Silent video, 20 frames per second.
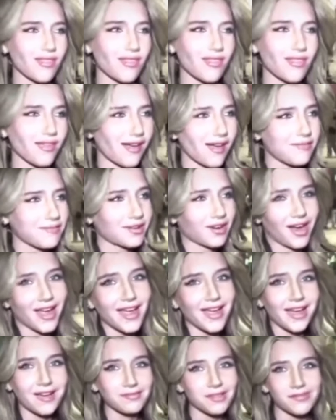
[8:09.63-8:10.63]
I'm
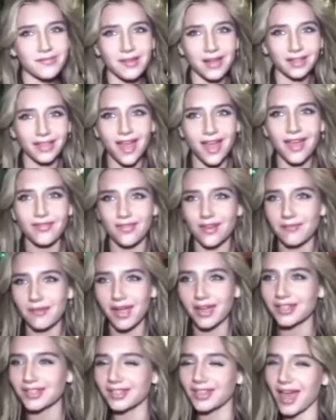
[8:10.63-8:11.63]
great. I'm living my life. I'm
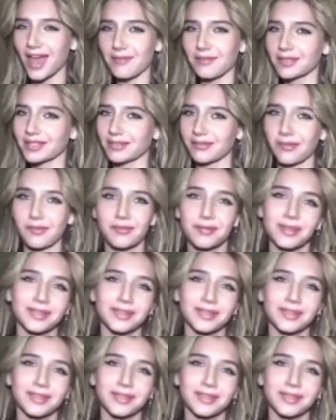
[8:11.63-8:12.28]
actually the happiest I've ever been.